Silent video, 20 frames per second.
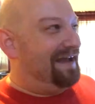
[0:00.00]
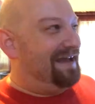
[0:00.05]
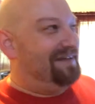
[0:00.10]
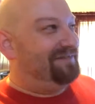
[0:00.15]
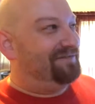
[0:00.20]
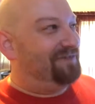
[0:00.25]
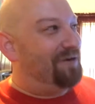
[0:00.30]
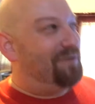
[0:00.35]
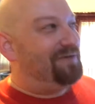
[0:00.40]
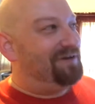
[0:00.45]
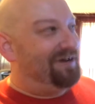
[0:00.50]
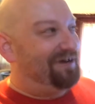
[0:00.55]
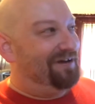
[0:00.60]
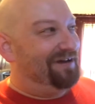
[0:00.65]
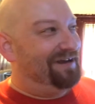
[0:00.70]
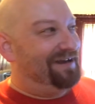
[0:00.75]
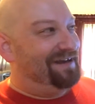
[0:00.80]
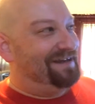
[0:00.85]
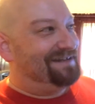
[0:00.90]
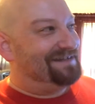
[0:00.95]
I wrote
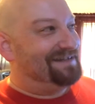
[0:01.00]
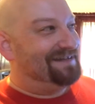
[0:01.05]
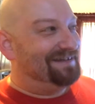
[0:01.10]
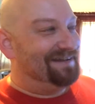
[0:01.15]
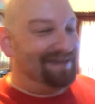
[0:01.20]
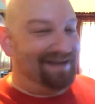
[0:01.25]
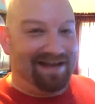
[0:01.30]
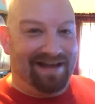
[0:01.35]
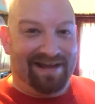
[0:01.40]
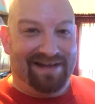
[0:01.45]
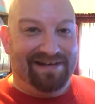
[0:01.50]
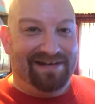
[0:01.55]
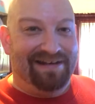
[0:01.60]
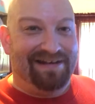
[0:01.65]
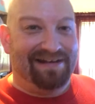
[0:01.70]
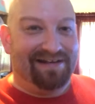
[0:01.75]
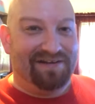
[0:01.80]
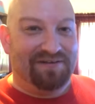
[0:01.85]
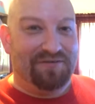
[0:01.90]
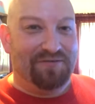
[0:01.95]
on it, I
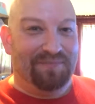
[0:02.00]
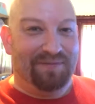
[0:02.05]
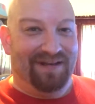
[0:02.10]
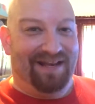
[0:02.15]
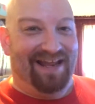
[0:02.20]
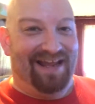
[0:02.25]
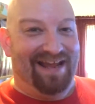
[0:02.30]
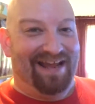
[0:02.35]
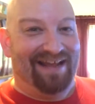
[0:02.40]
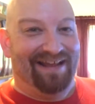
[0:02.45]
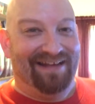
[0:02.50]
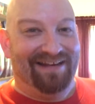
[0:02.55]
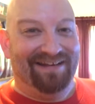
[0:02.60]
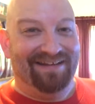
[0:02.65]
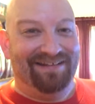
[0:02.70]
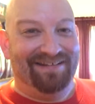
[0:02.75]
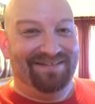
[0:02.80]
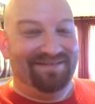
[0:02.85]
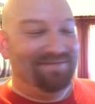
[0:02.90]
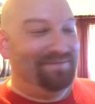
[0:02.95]
need a new
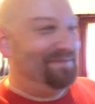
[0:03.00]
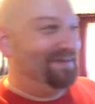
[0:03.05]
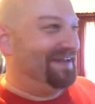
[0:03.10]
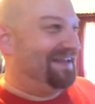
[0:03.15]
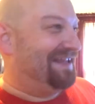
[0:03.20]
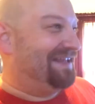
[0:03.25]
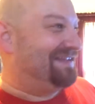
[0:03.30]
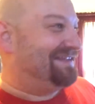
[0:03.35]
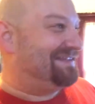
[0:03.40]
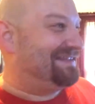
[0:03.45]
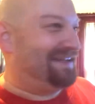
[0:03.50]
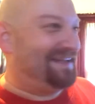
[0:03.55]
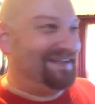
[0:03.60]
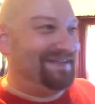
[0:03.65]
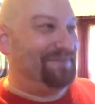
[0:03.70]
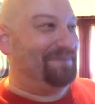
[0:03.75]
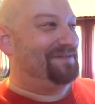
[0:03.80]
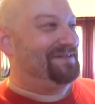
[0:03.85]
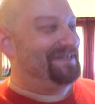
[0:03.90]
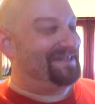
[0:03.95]
plan because
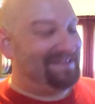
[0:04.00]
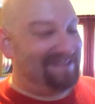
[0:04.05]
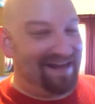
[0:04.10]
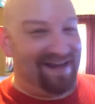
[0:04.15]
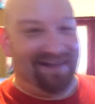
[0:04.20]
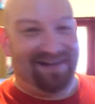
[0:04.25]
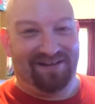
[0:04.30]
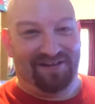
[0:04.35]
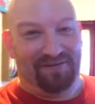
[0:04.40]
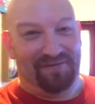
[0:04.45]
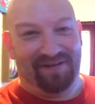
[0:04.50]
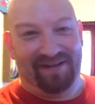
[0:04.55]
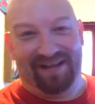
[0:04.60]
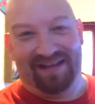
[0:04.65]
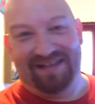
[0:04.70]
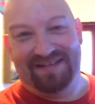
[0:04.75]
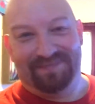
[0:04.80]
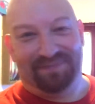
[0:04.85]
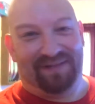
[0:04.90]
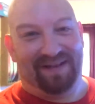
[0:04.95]
things were just not
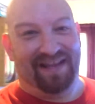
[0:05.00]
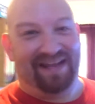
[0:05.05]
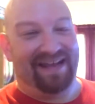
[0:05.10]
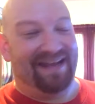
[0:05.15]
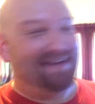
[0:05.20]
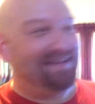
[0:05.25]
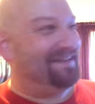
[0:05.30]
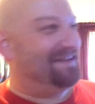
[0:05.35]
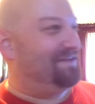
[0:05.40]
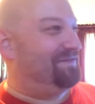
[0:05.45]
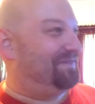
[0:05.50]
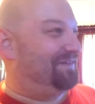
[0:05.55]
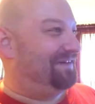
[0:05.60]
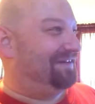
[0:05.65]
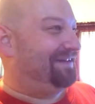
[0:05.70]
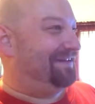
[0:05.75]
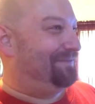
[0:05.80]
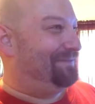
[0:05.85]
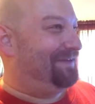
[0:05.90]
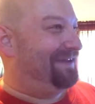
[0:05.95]
going as planned there for a
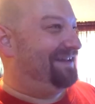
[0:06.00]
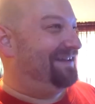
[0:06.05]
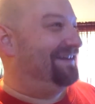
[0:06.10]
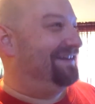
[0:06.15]
little bit.